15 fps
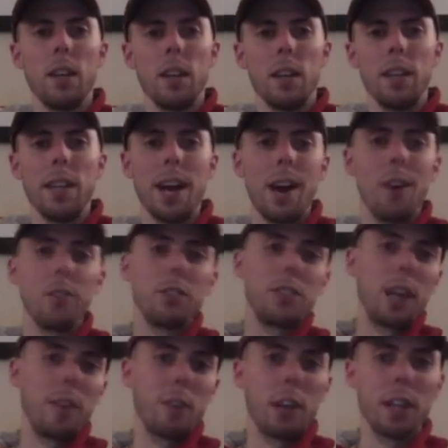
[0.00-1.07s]
Now let's
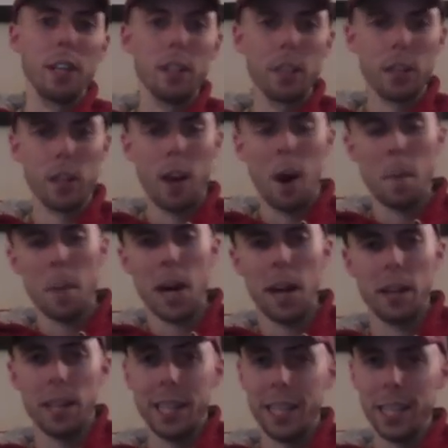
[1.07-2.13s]
dive right into the
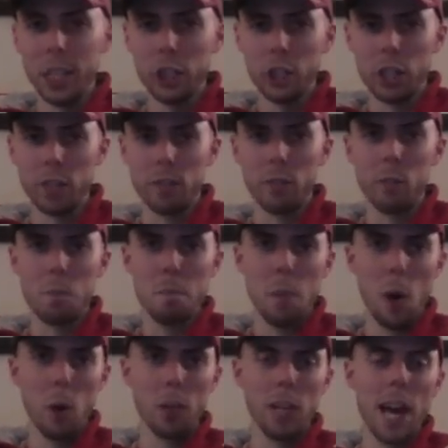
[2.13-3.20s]
combat. Initiative. You
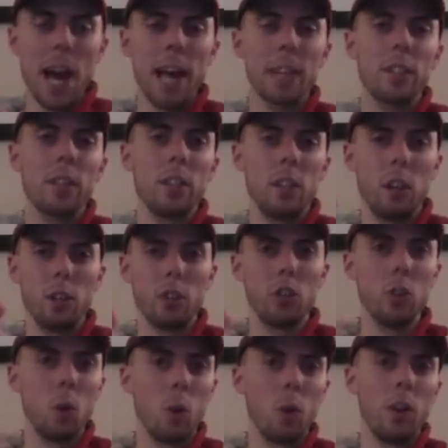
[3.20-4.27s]
both act on
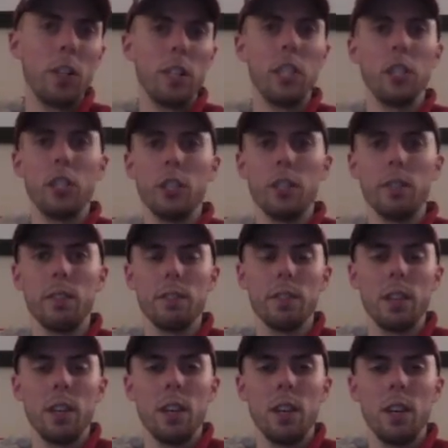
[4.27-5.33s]
your initiative
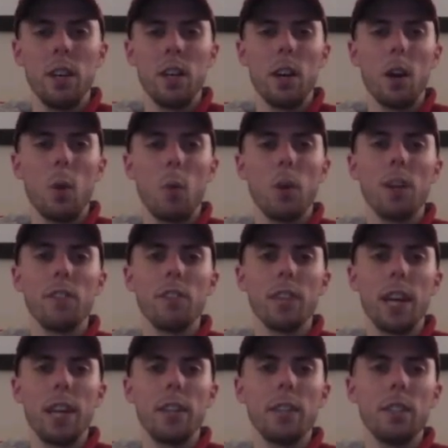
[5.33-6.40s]
whenever
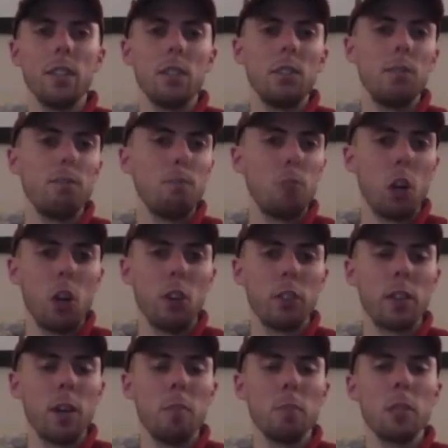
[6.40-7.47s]
that turn
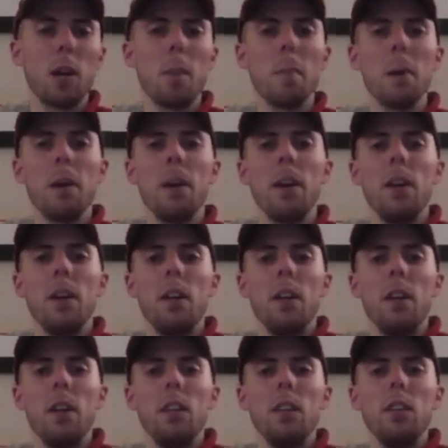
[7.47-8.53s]
comes up.
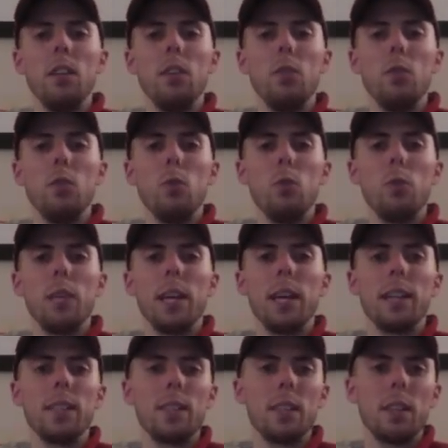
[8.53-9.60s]
You
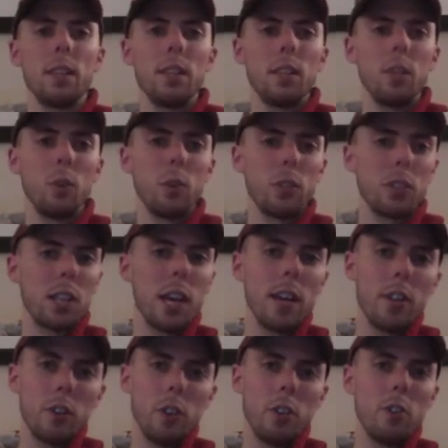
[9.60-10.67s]
get your
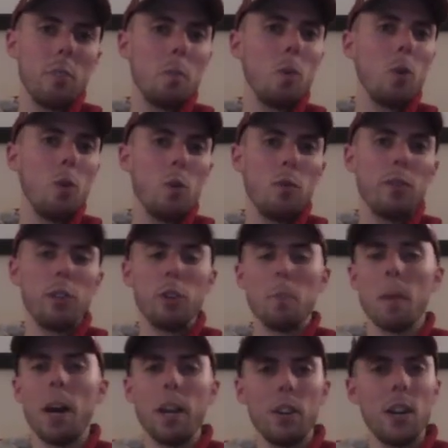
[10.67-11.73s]
standard, your move, and your
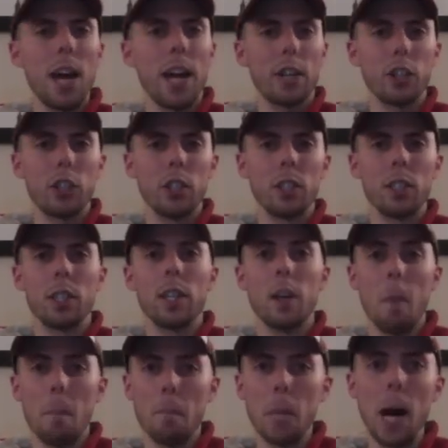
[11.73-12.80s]
minor action
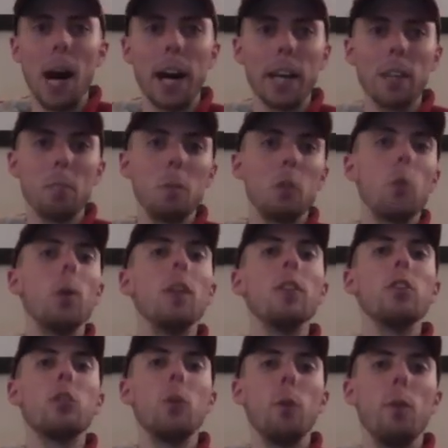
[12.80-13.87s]
combined between
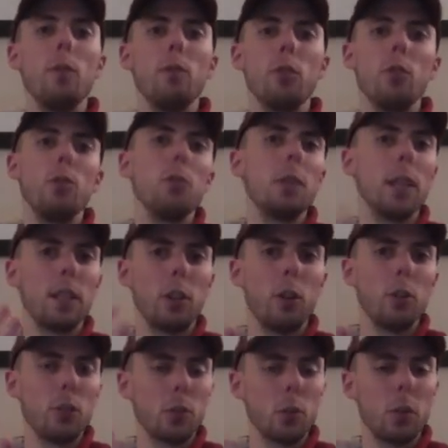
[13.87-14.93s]
the two of you. You get
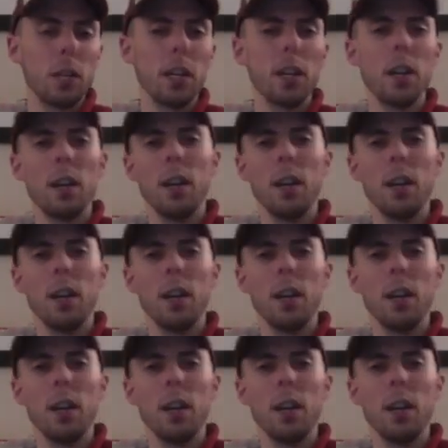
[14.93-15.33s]
those 3,